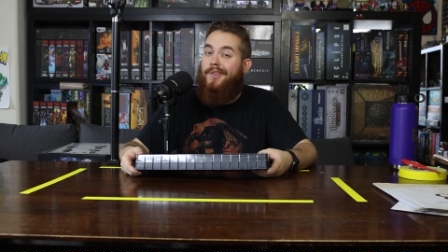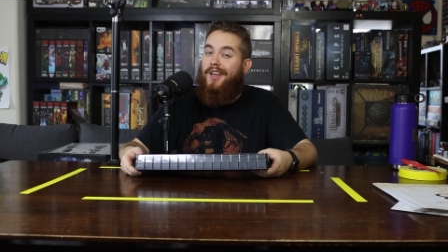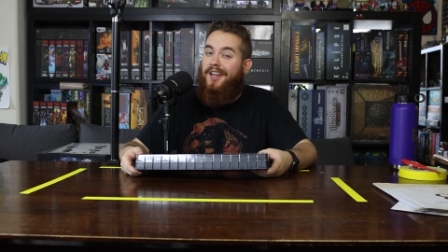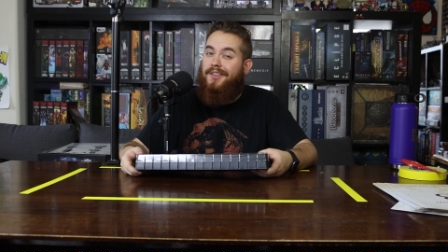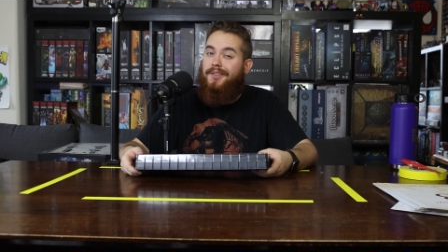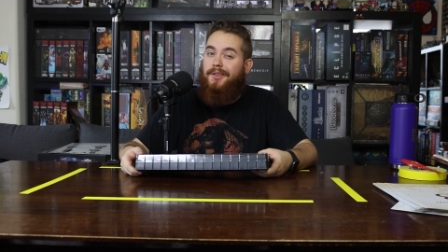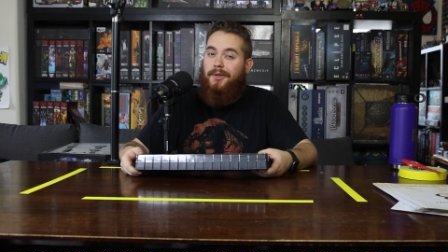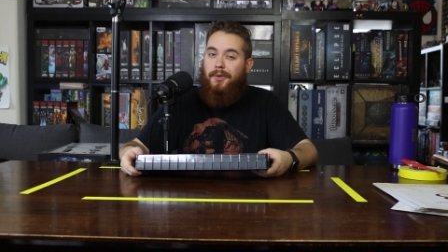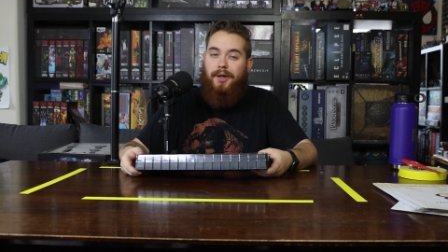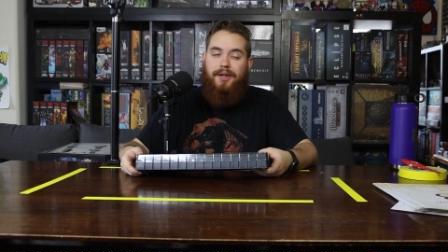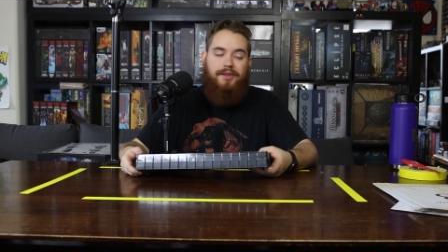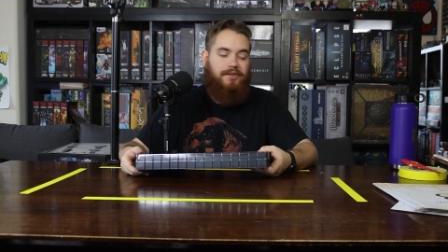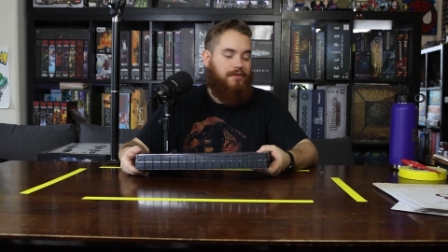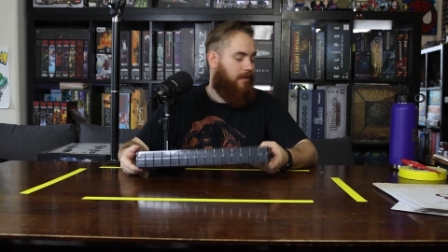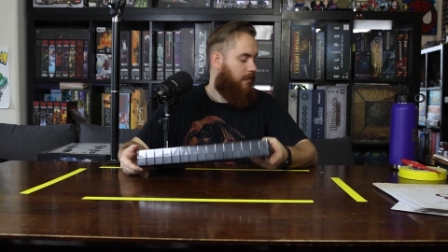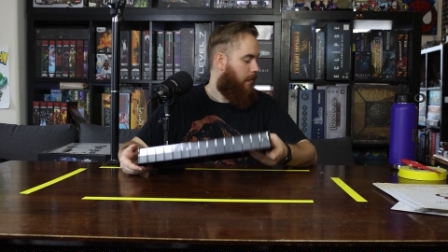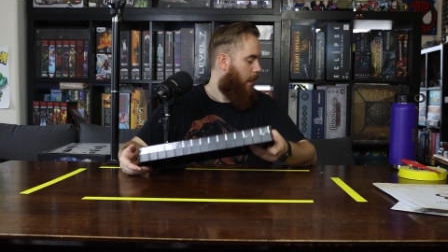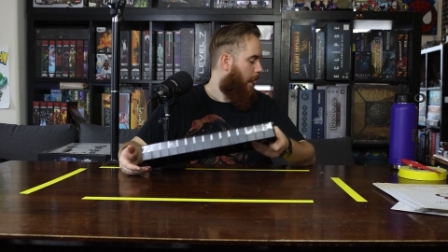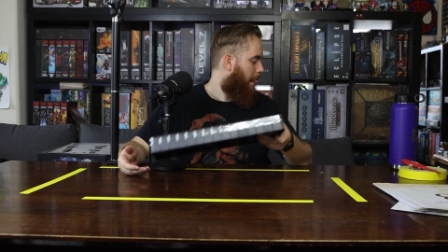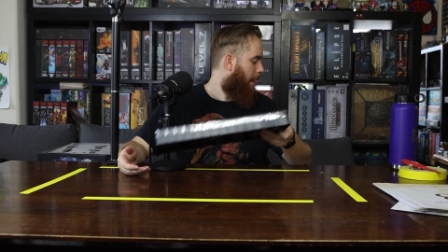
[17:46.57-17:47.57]
That's the
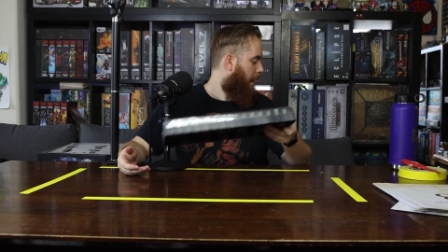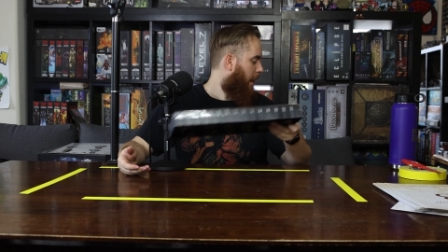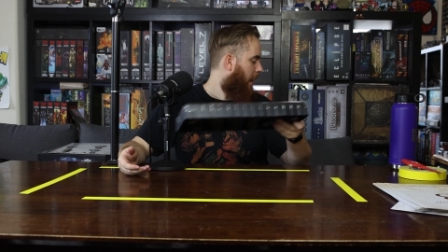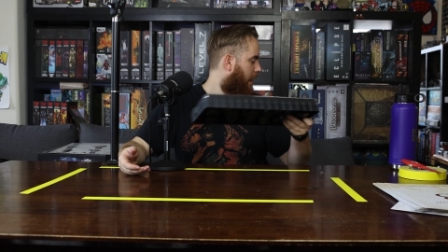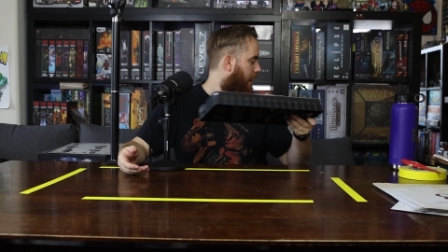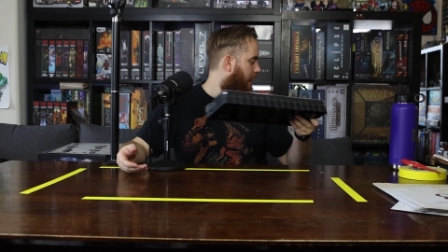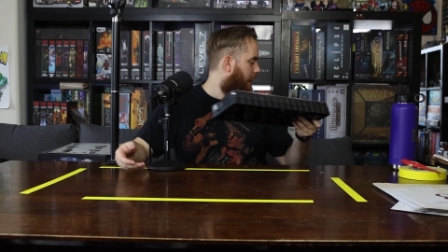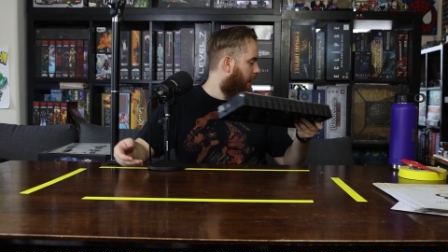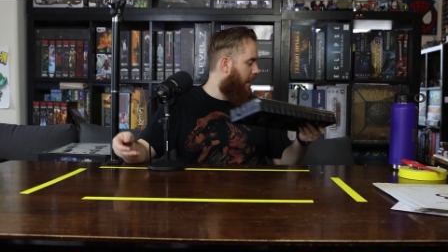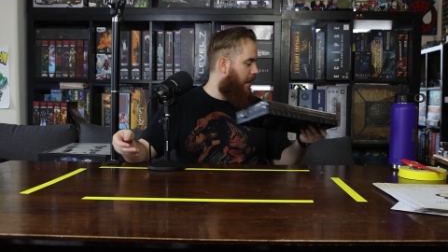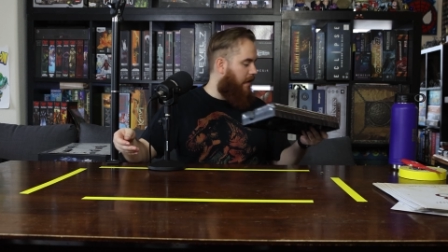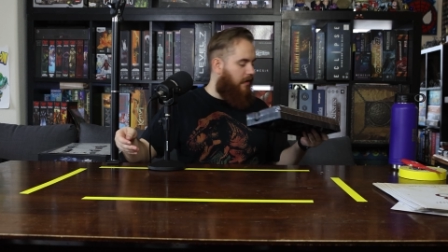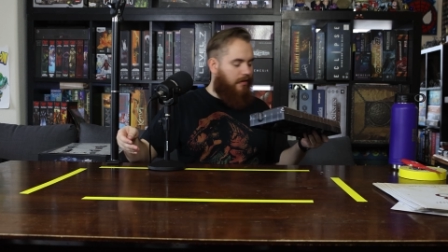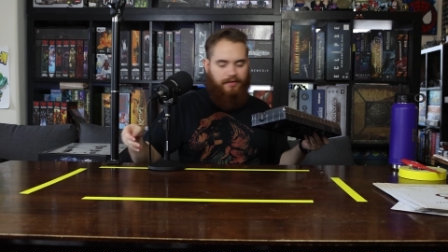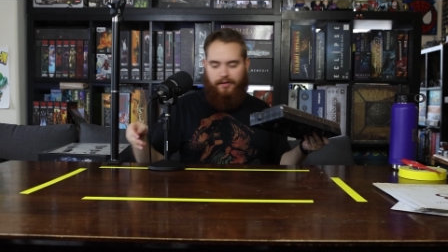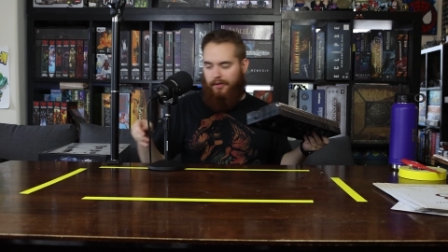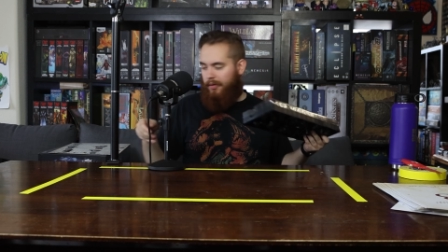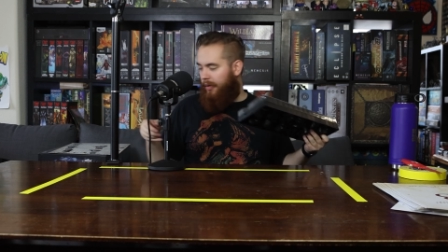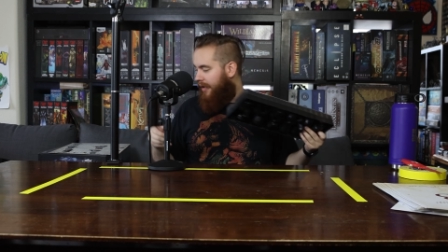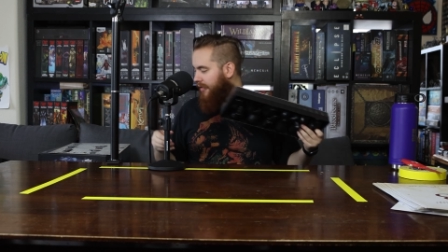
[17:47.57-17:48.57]
question. That
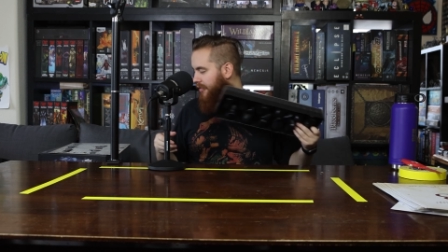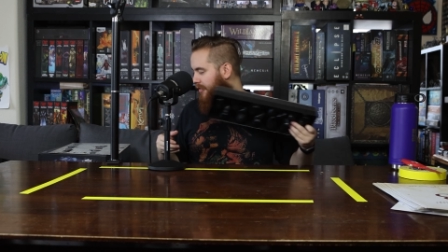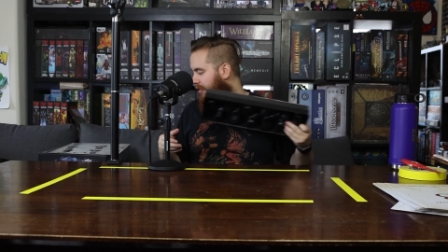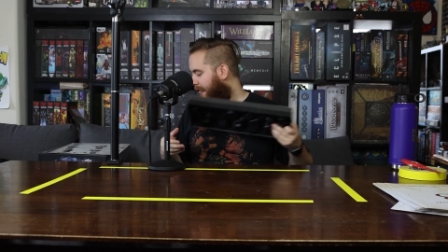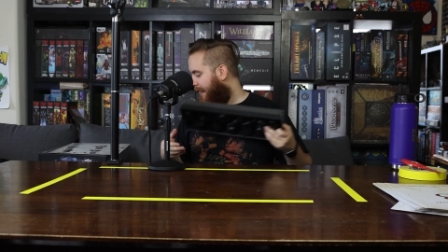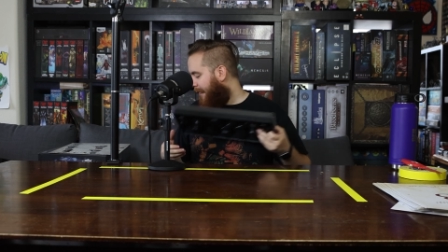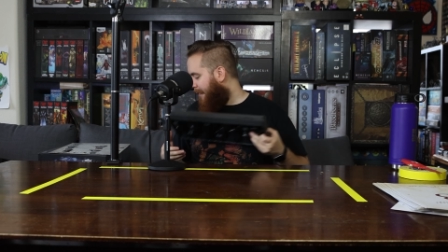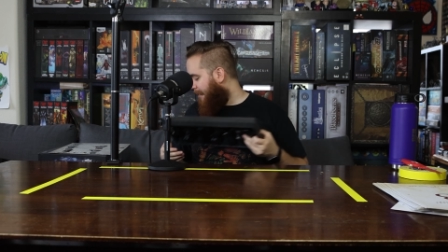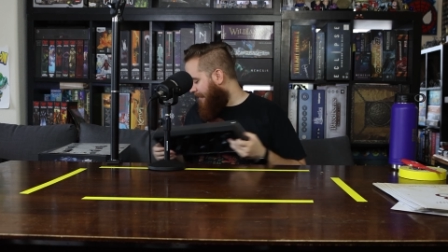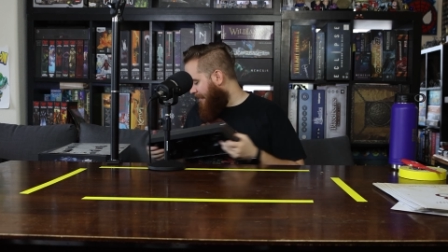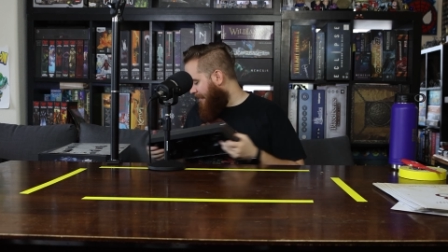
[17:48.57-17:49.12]
is the question.